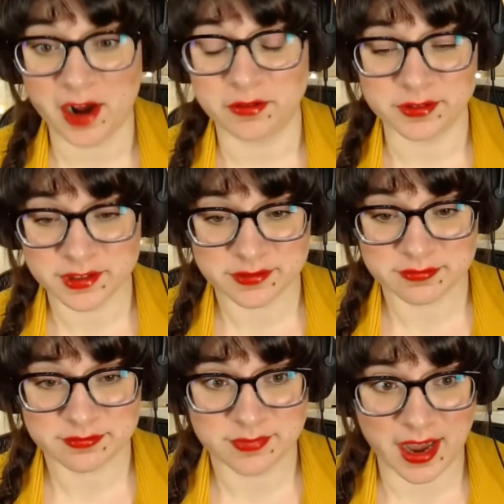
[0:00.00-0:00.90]

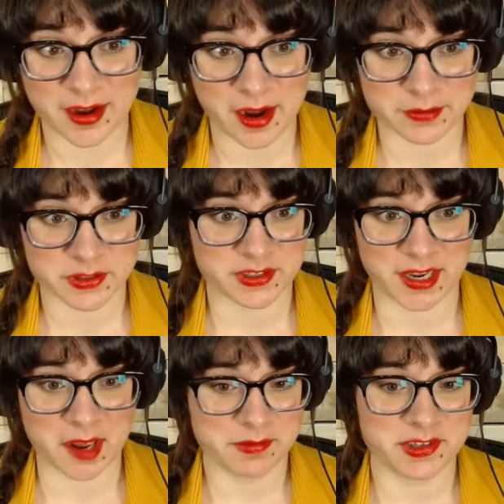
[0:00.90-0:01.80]
around. I was
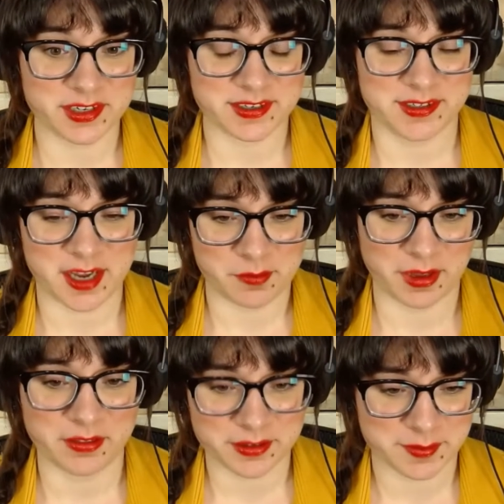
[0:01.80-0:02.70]
just like, I'm just going to stay
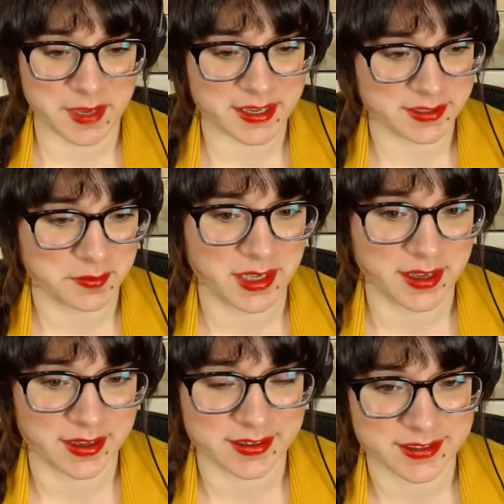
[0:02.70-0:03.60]
in my little space
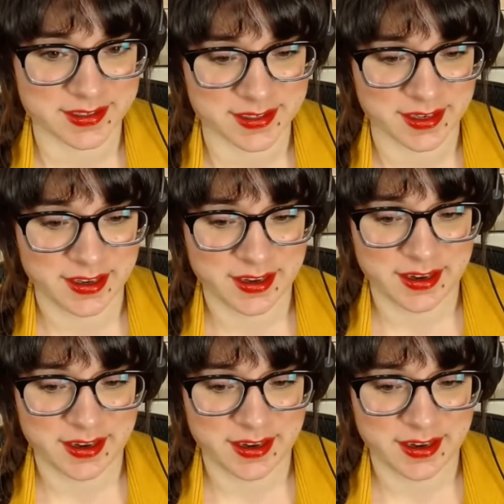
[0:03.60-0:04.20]
because